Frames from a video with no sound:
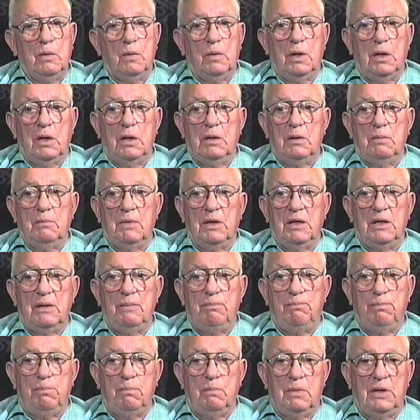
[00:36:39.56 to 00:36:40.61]
Well, my,
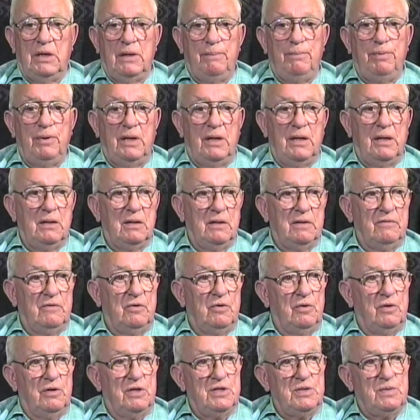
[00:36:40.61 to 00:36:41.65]
my plan, of
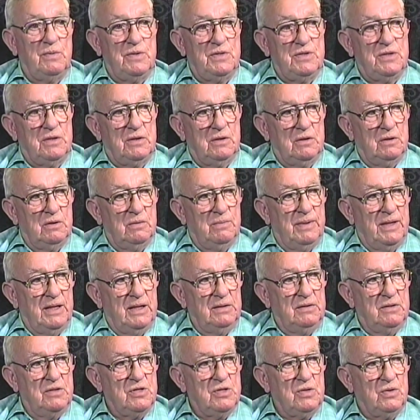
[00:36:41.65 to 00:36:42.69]
course, was to go back
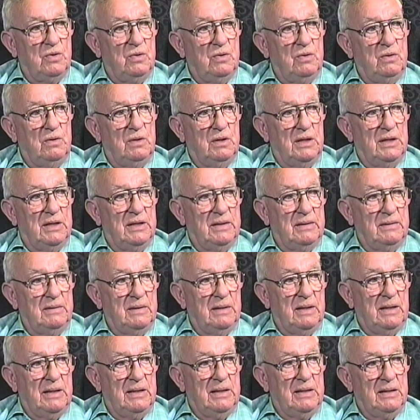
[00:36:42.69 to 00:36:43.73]
to school. I,
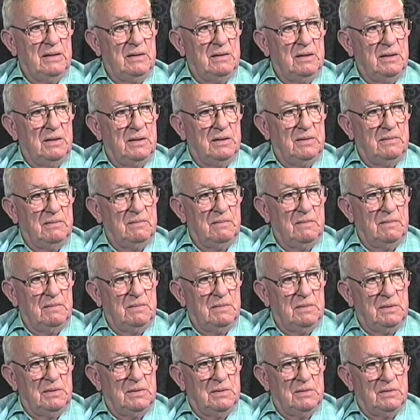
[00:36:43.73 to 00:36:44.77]
I had, uh,
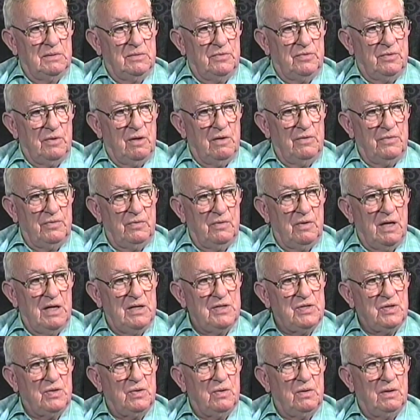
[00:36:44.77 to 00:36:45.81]
uh all through high
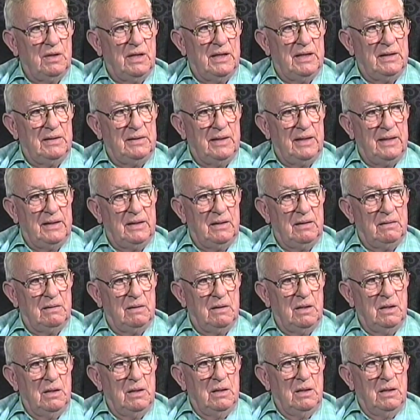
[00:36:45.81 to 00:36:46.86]
school, I had taken
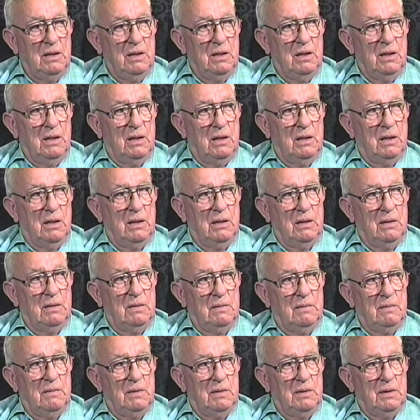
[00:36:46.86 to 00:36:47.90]
uh,
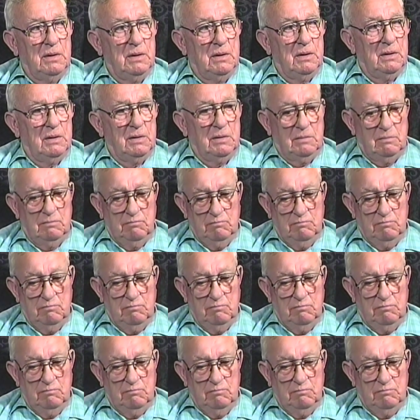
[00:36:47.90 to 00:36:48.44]
uh